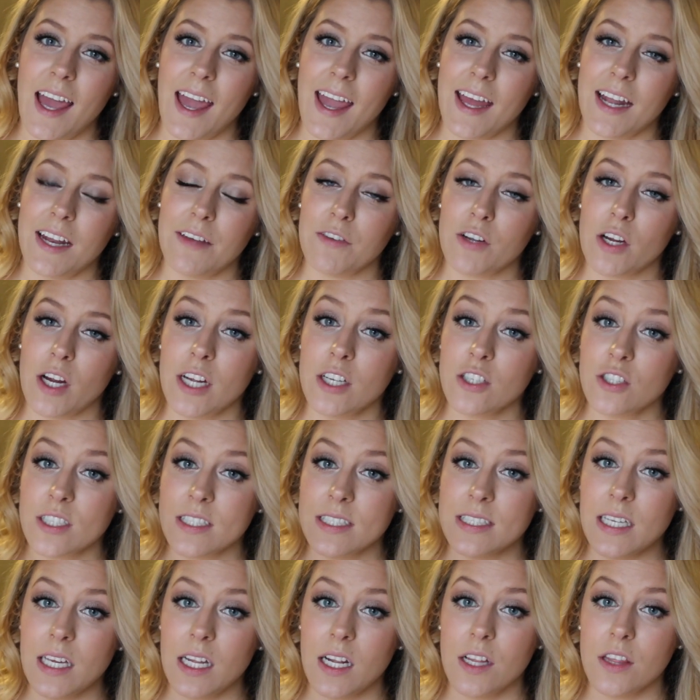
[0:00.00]
and if you're
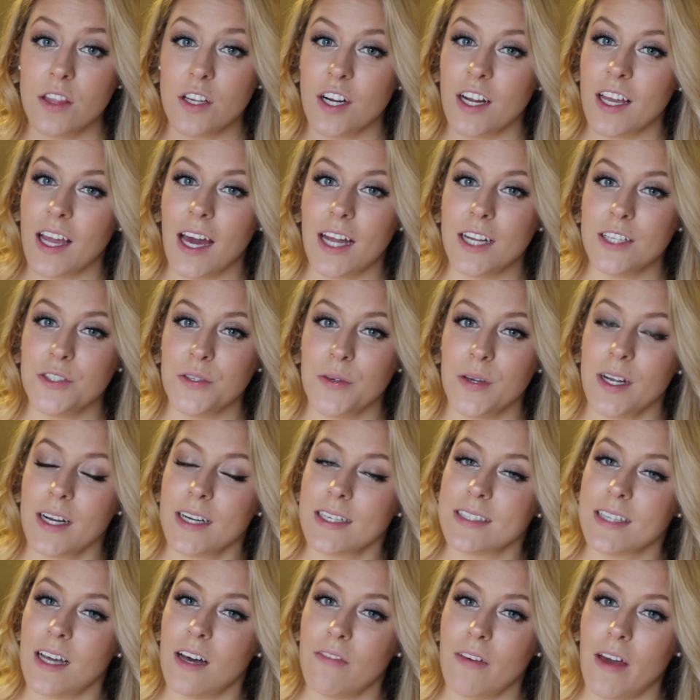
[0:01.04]
interested in learning how to do it
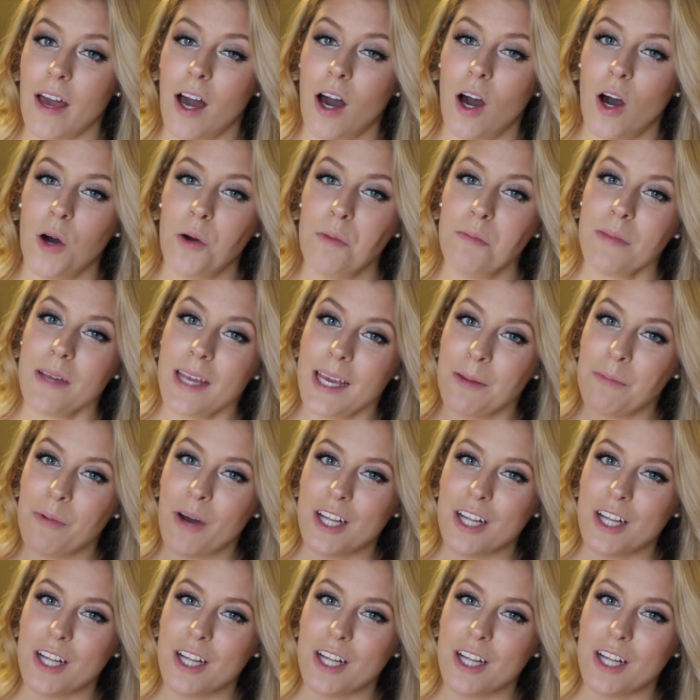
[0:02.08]
yourself at home, keep